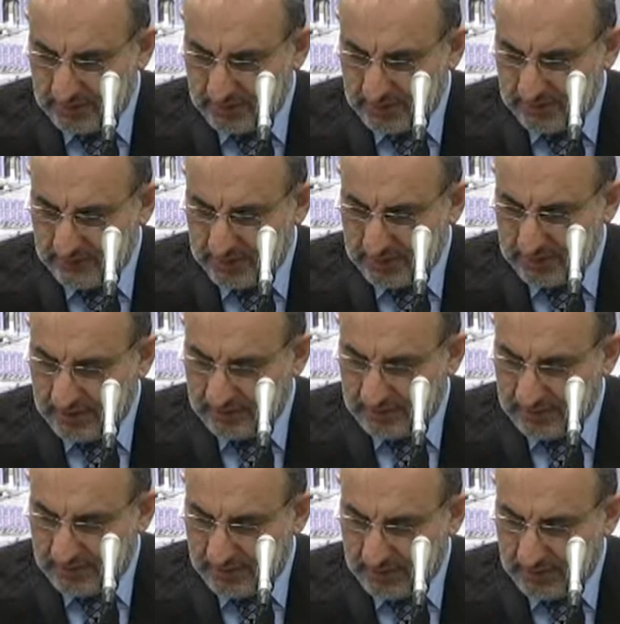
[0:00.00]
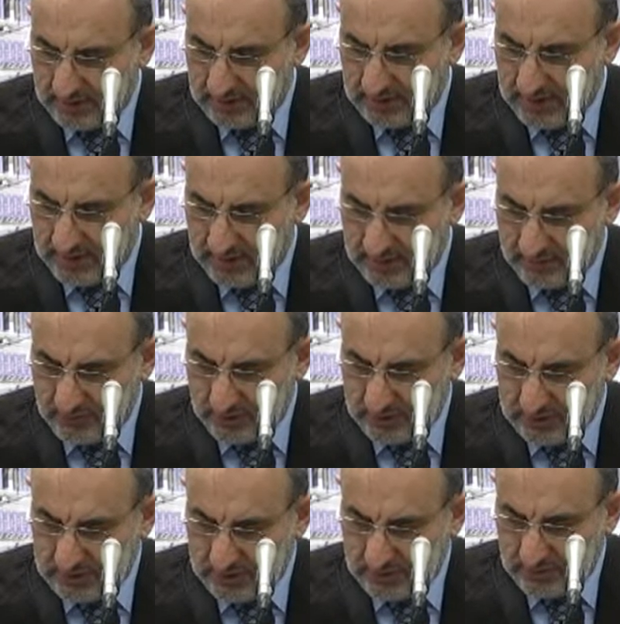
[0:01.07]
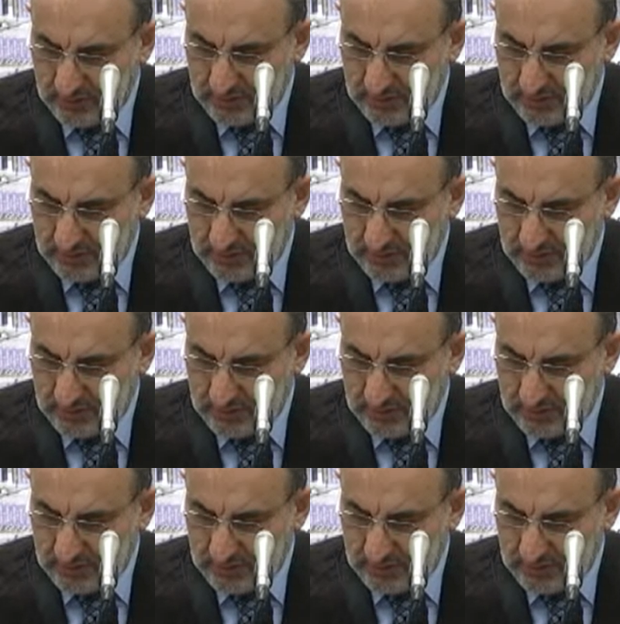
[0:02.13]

even if the blood and the moisture